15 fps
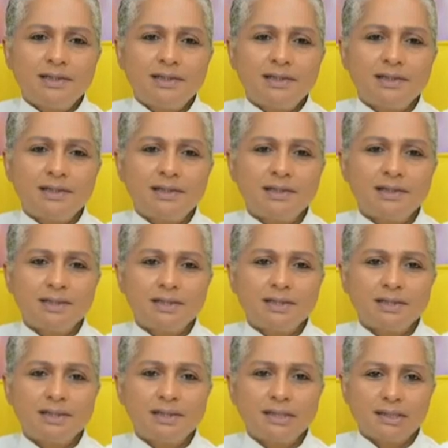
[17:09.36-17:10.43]

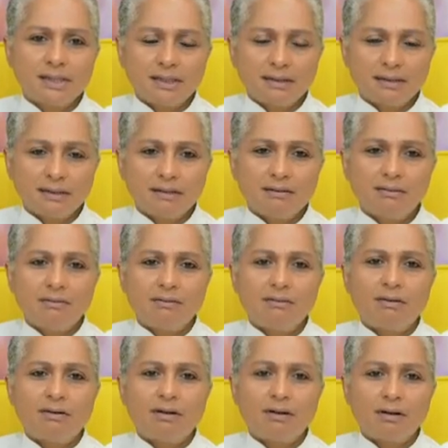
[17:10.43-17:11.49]

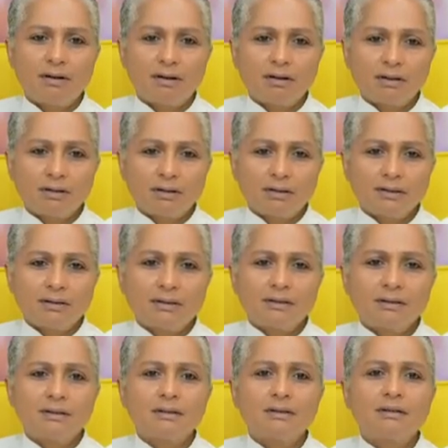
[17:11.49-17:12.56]

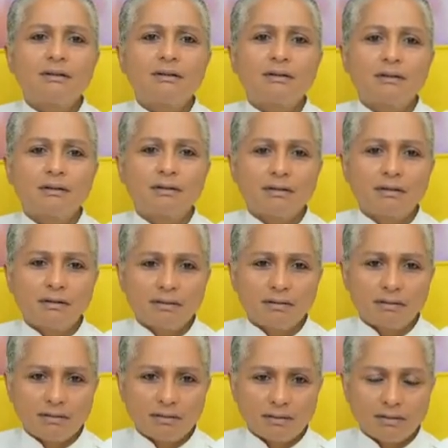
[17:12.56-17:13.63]

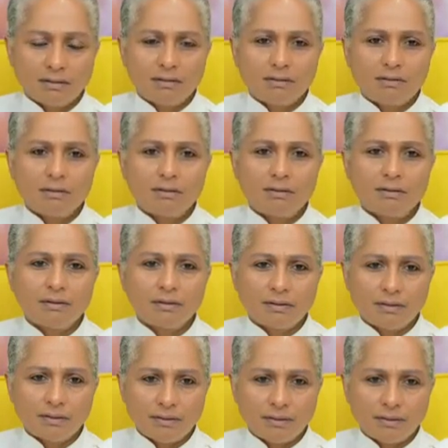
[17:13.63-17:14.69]
(silent)